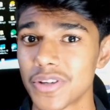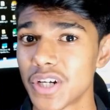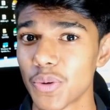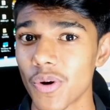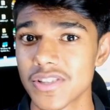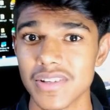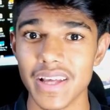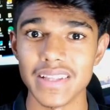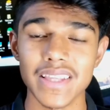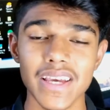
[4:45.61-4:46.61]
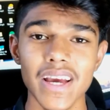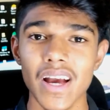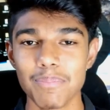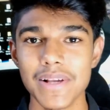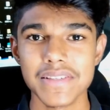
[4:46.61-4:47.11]
30 watts like the
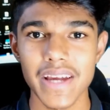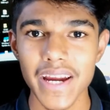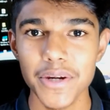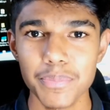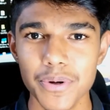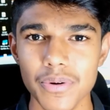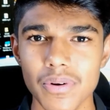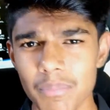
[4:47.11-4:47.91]
OnePlus 8 Pro,